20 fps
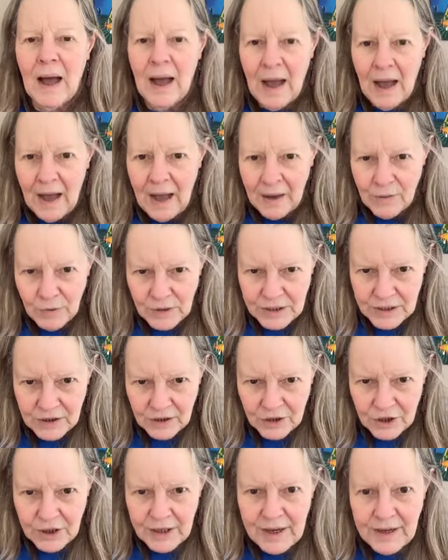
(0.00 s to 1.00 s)
I would
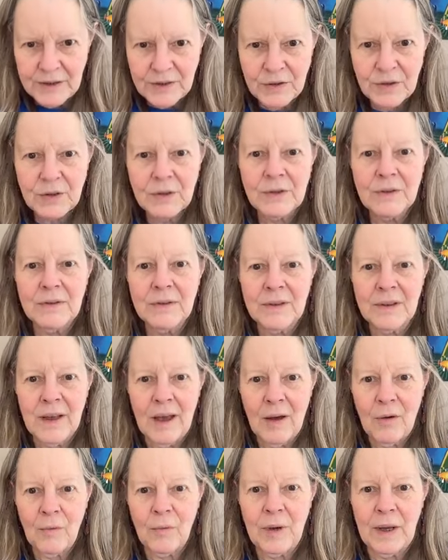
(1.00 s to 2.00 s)
suggest
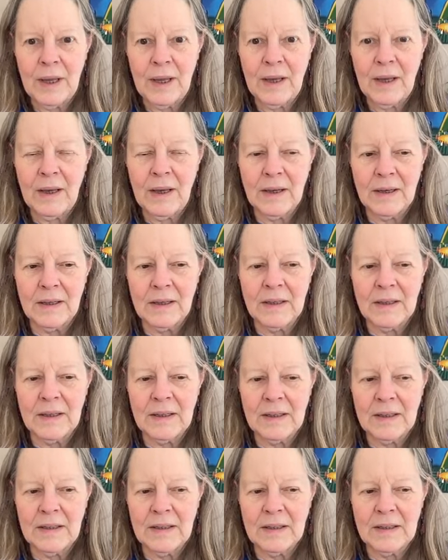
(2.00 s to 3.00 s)
that we
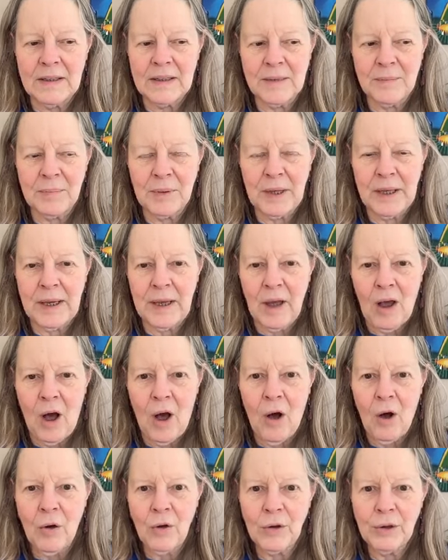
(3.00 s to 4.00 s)
simply
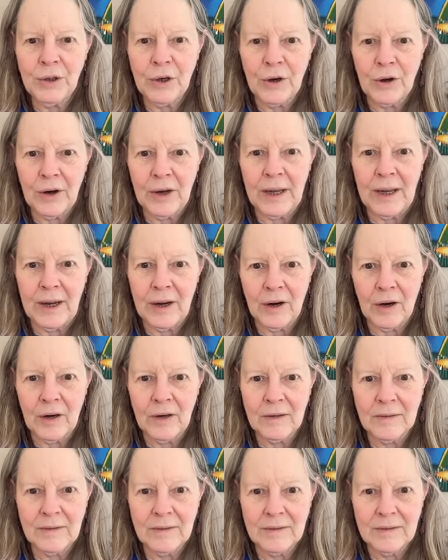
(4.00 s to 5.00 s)
hold her here.
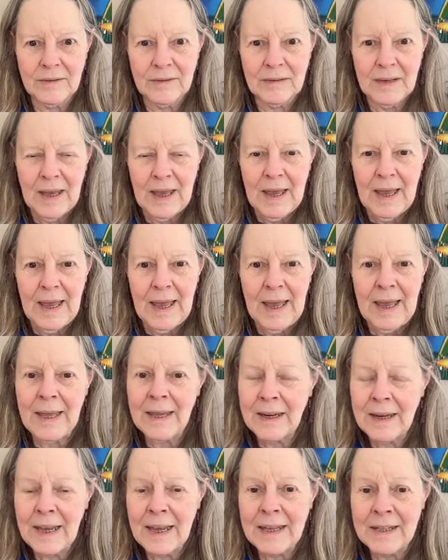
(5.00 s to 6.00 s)

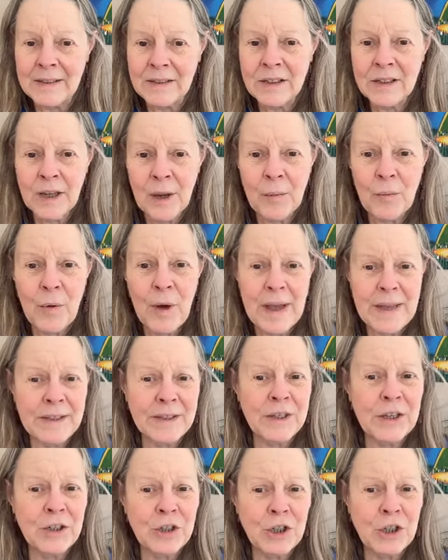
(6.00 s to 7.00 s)
In some
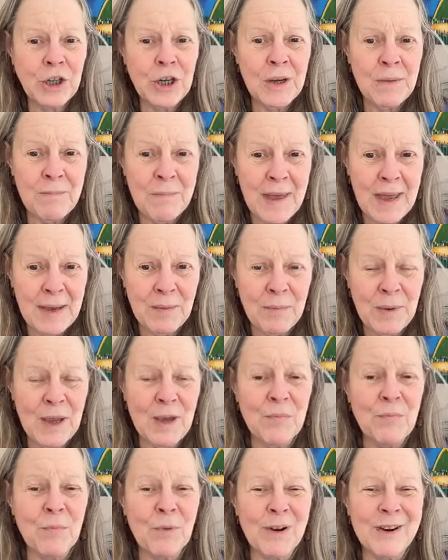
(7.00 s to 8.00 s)
ways, she may be
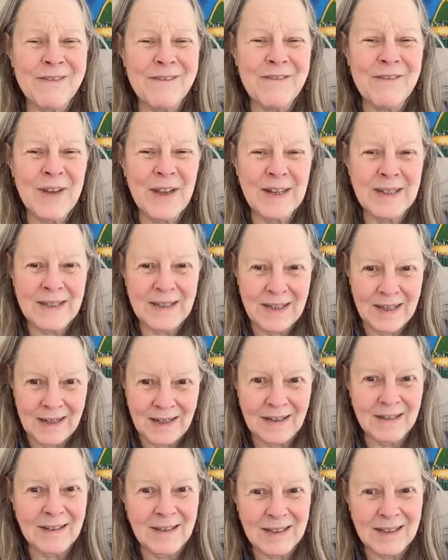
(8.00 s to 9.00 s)

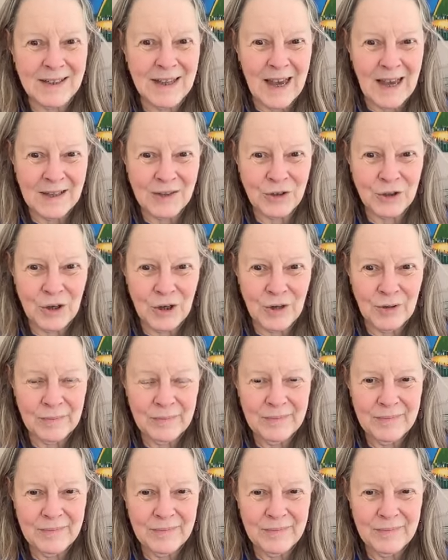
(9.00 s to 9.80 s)
preventing disaster,